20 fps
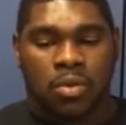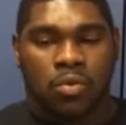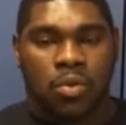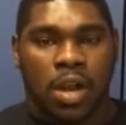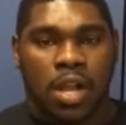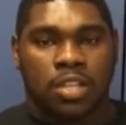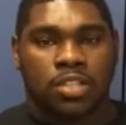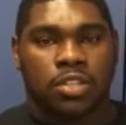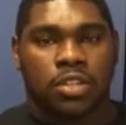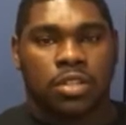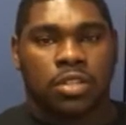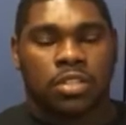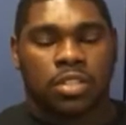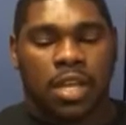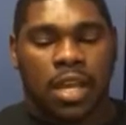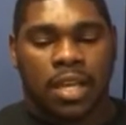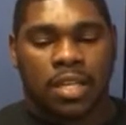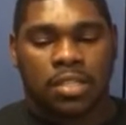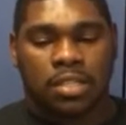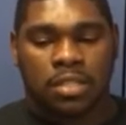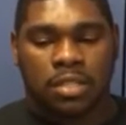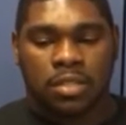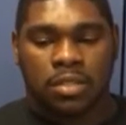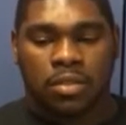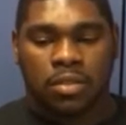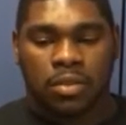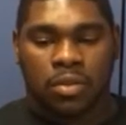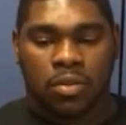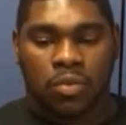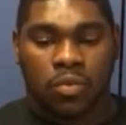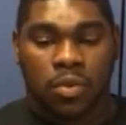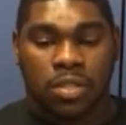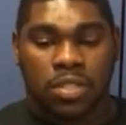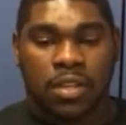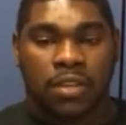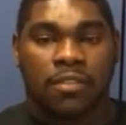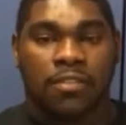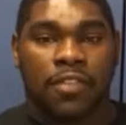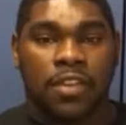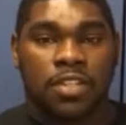Roderick Jackson was
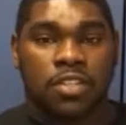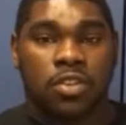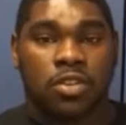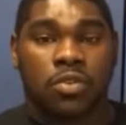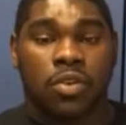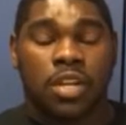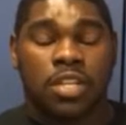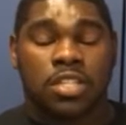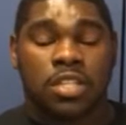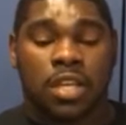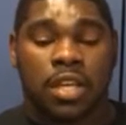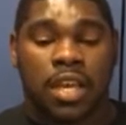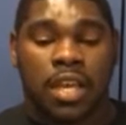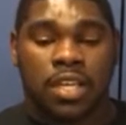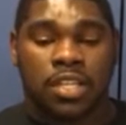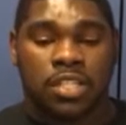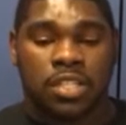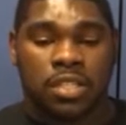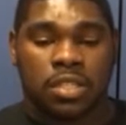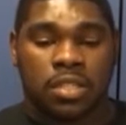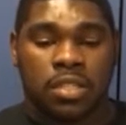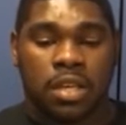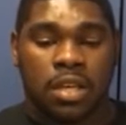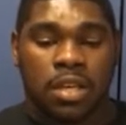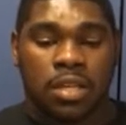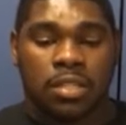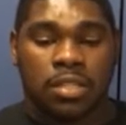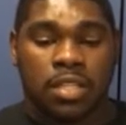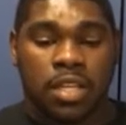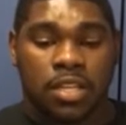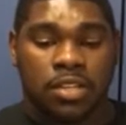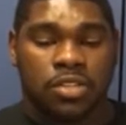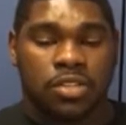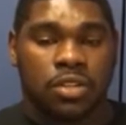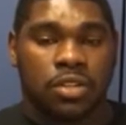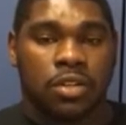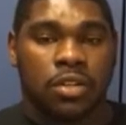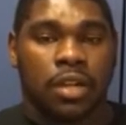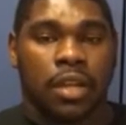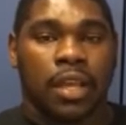a physical education
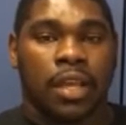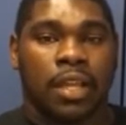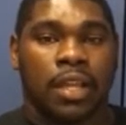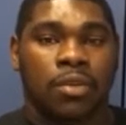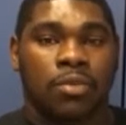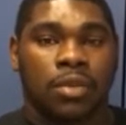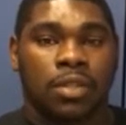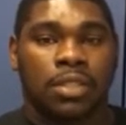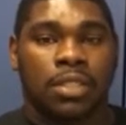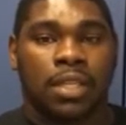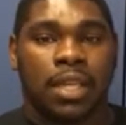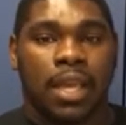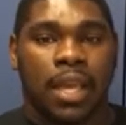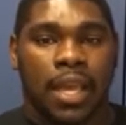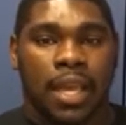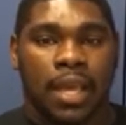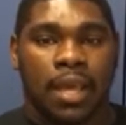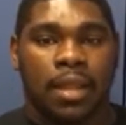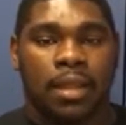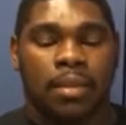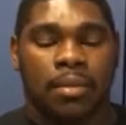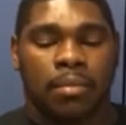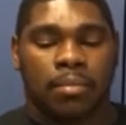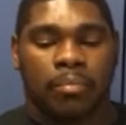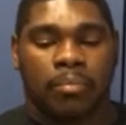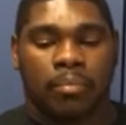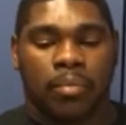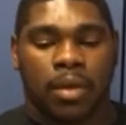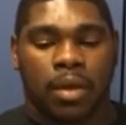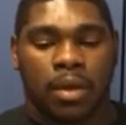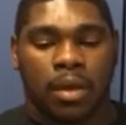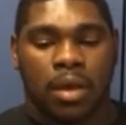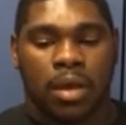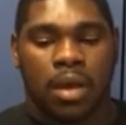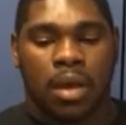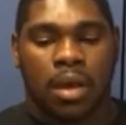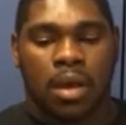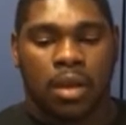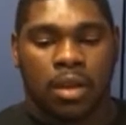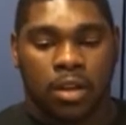teacher, and he was the head
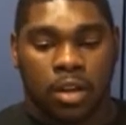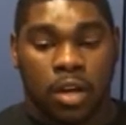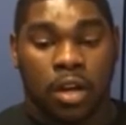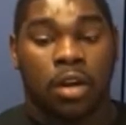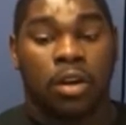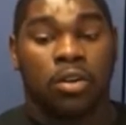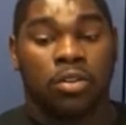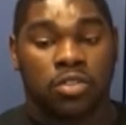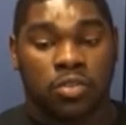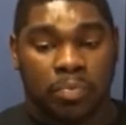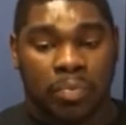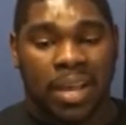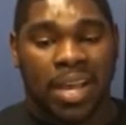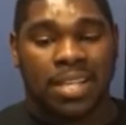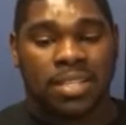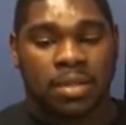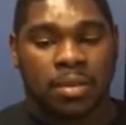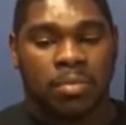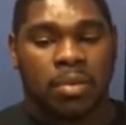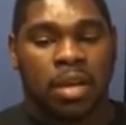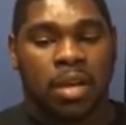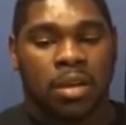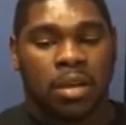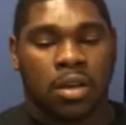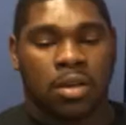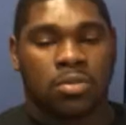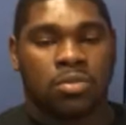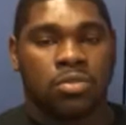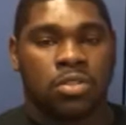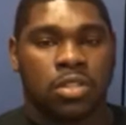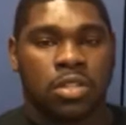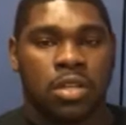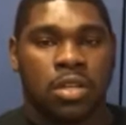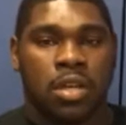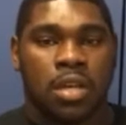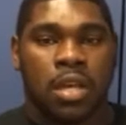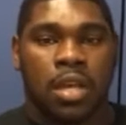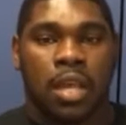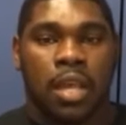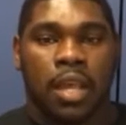girls basketball coach
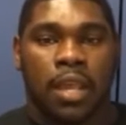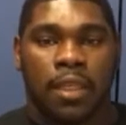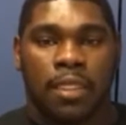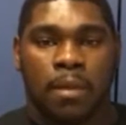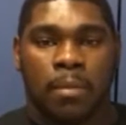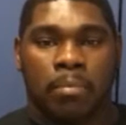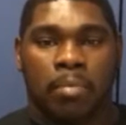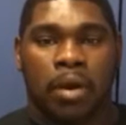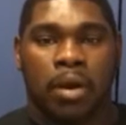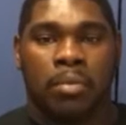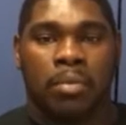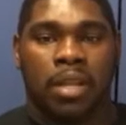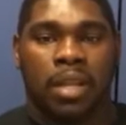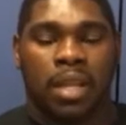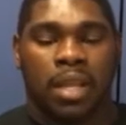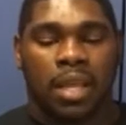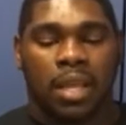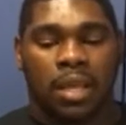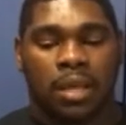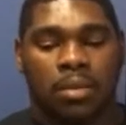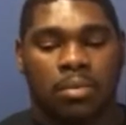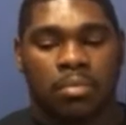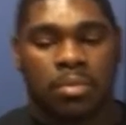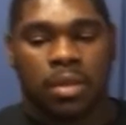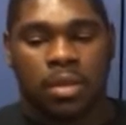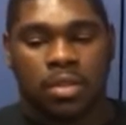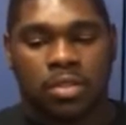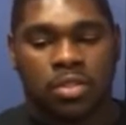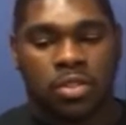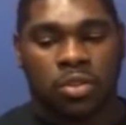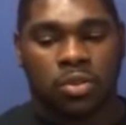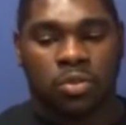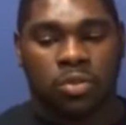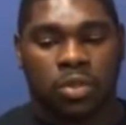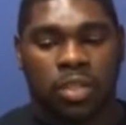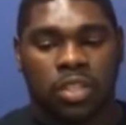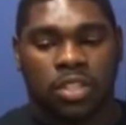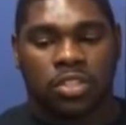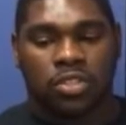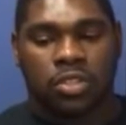in the Birmingham School
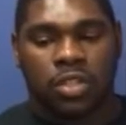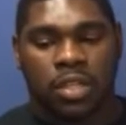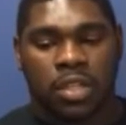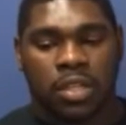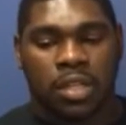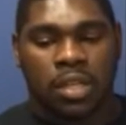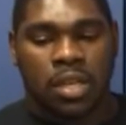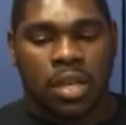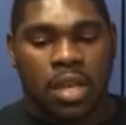District.